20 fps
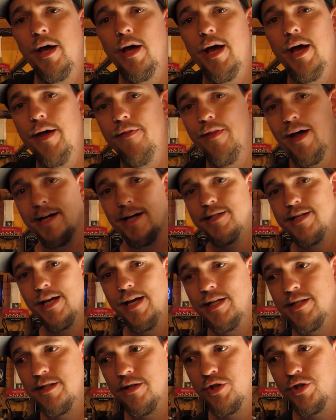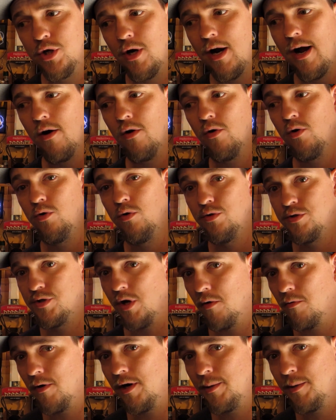And that takes the trout, who's
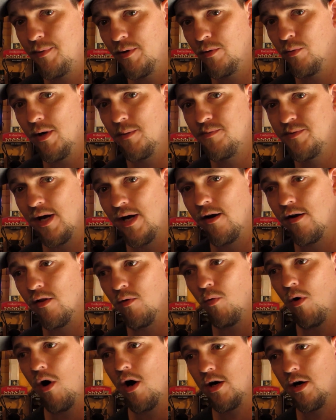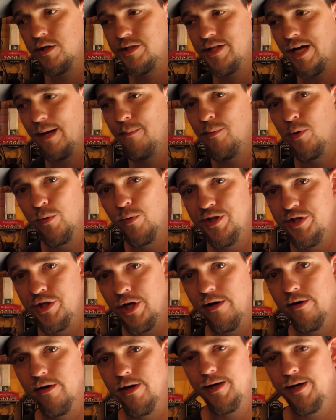already been ripped out of the water, time to
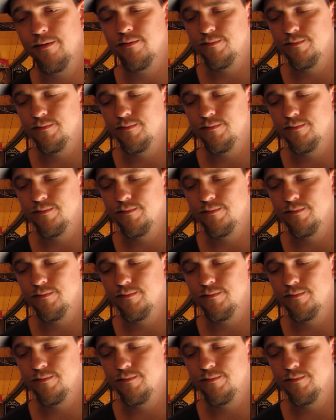regenerate.